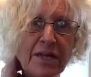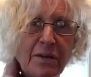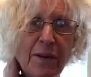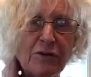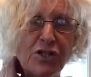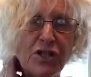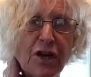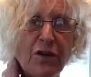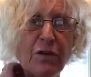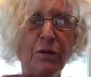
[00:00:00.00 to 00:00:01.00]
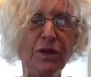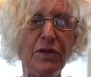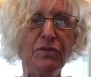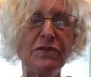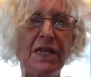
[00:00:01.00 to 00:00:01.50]
about sharing with
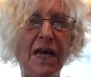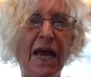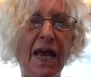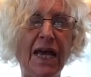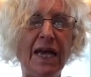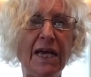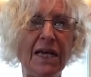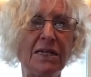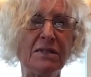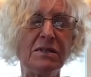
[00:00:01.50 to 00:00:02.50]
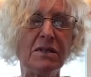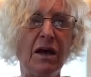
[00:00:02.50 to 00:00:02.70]
you today is